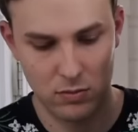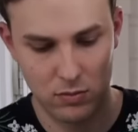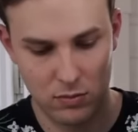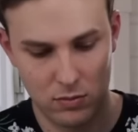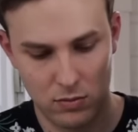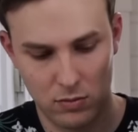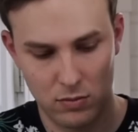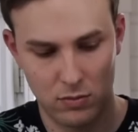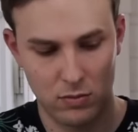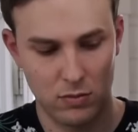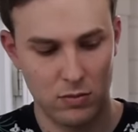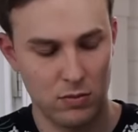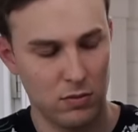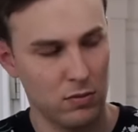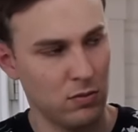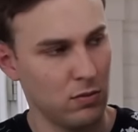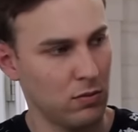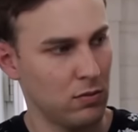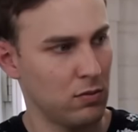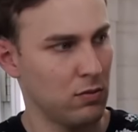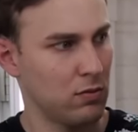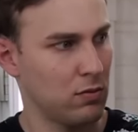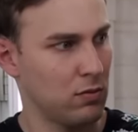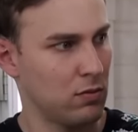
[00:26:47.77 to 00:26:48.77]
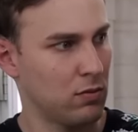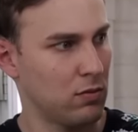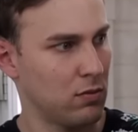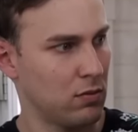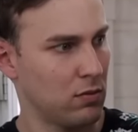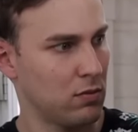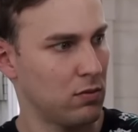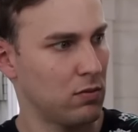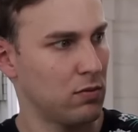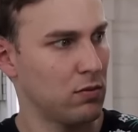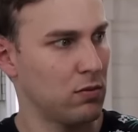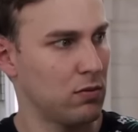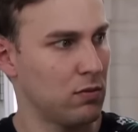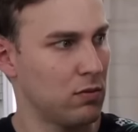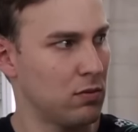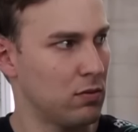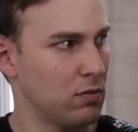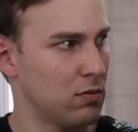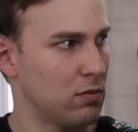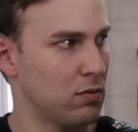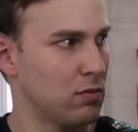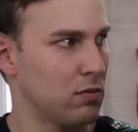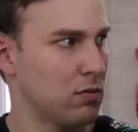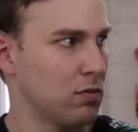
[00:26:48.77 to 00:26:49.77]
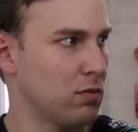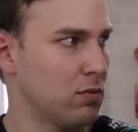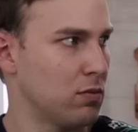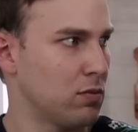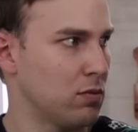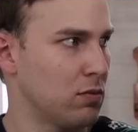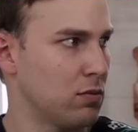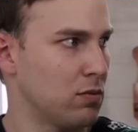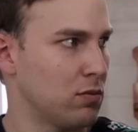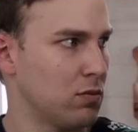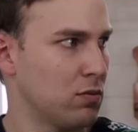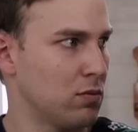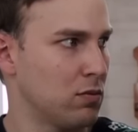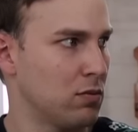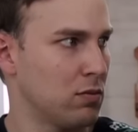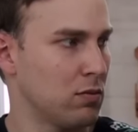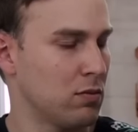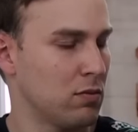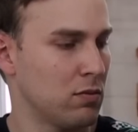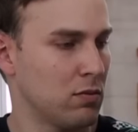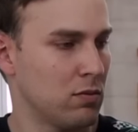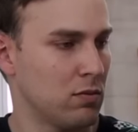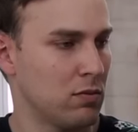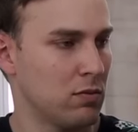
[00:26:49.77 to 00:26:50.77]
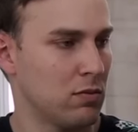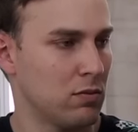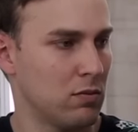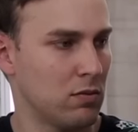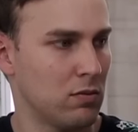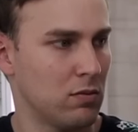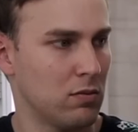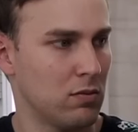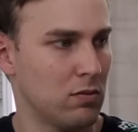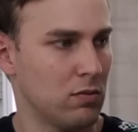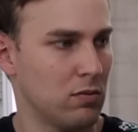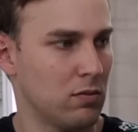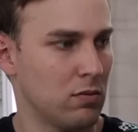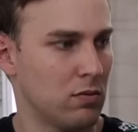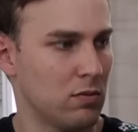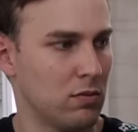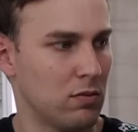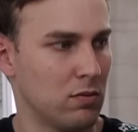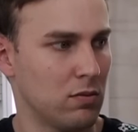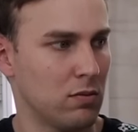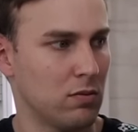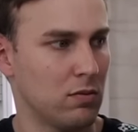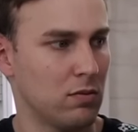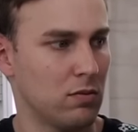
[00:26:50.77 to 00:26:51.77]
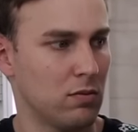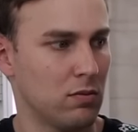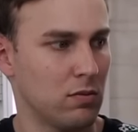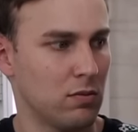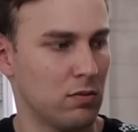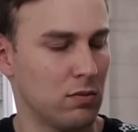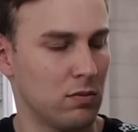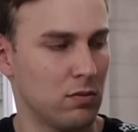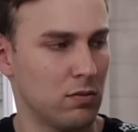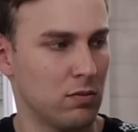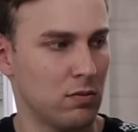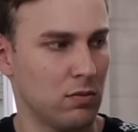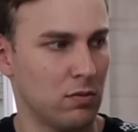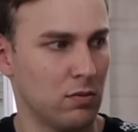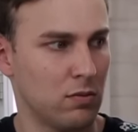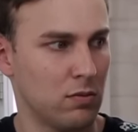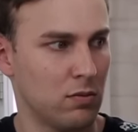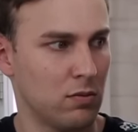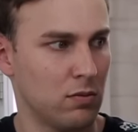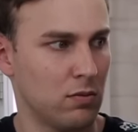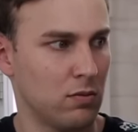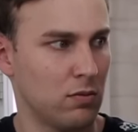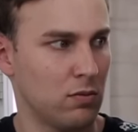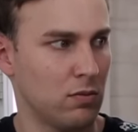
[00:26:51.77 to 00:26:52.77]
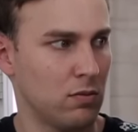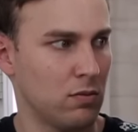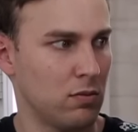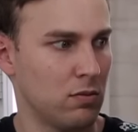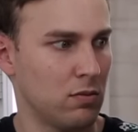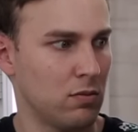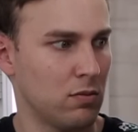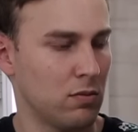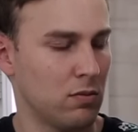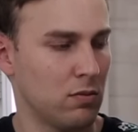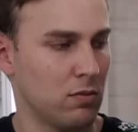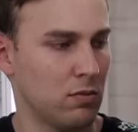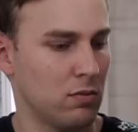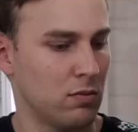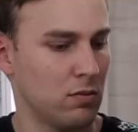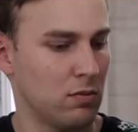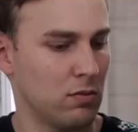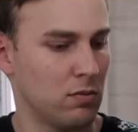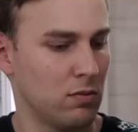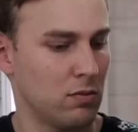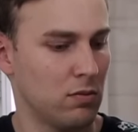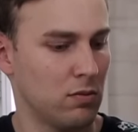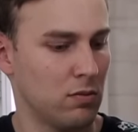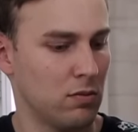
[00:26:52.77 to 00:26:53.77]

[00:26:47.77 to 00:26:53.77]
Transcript: (silent)